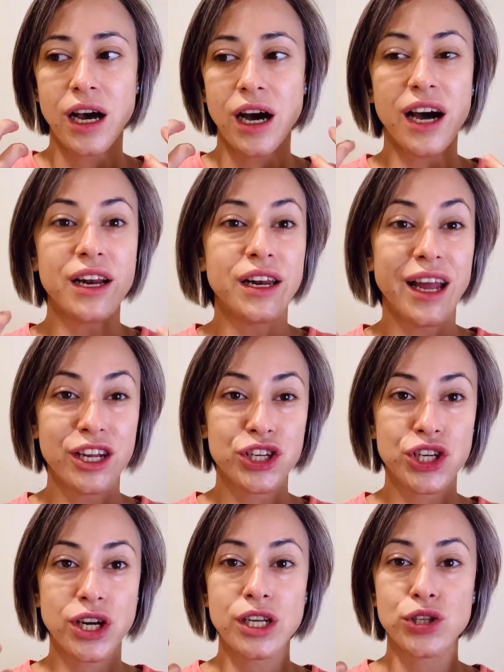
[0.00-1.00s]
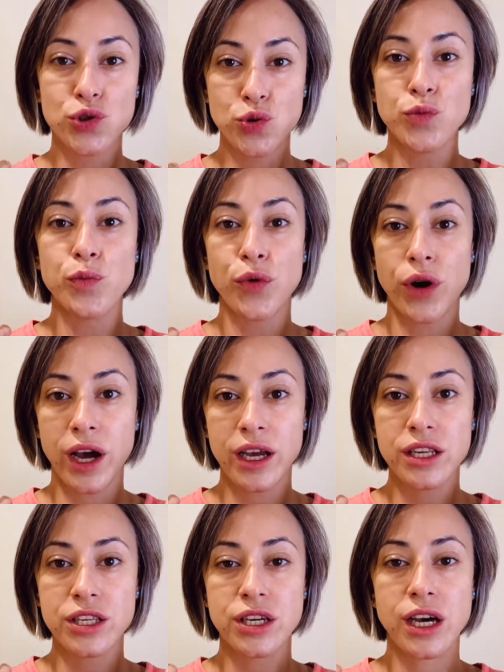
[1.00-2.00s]
unnaturally too
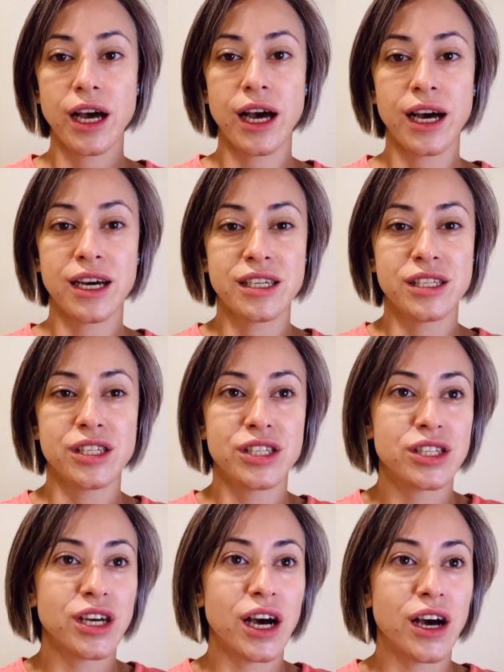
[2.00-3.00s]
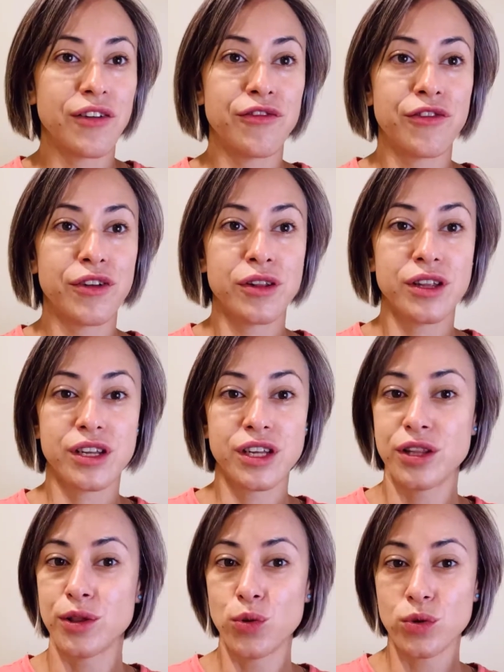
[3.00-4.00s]
bright, and I feel that
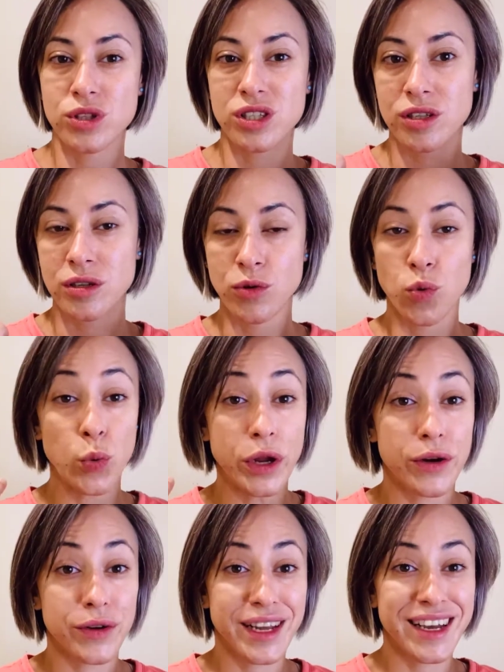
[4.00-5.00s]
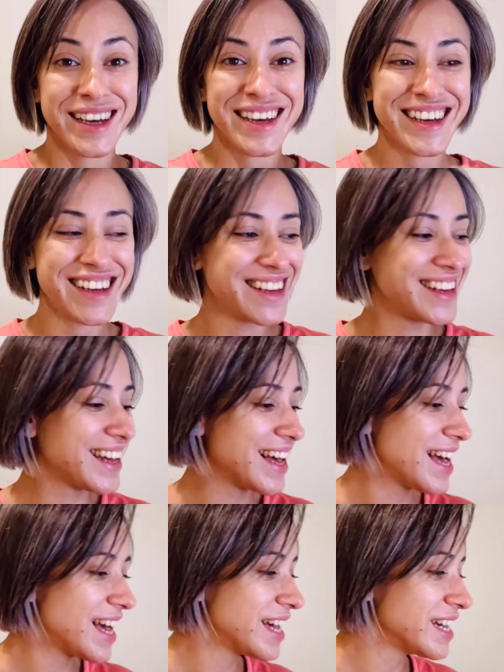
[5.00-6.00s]
it looks weird.
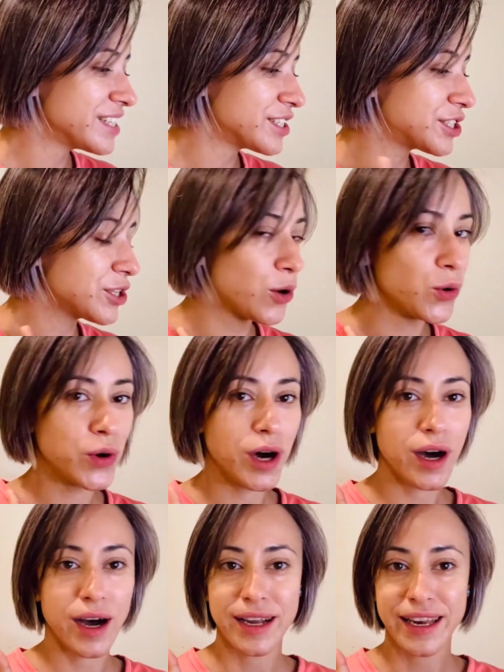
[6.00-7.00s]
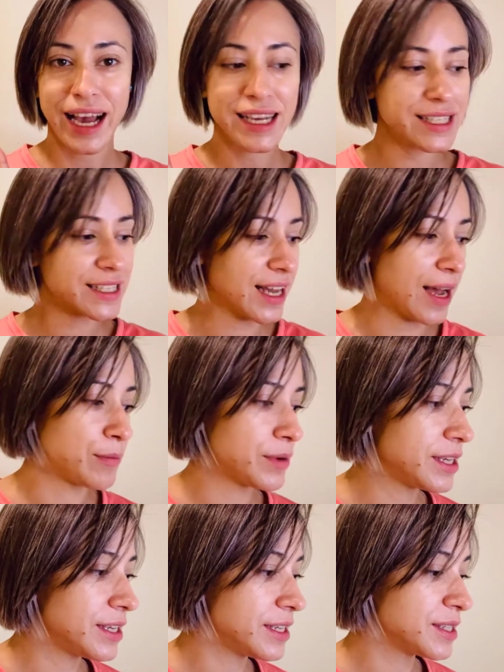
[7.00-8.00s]
So next step
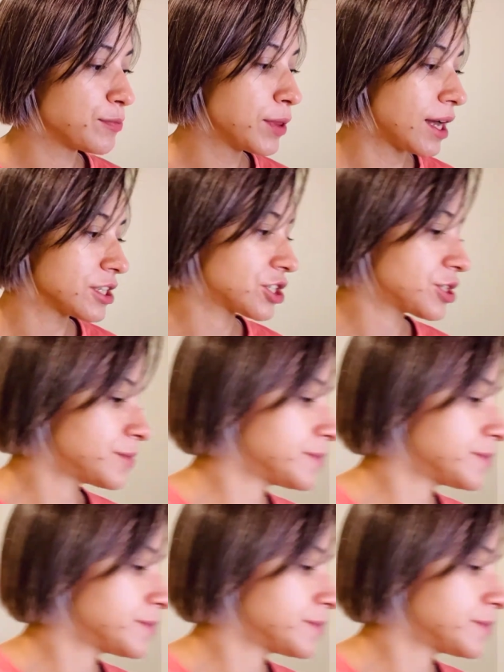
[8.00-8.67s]
is blush.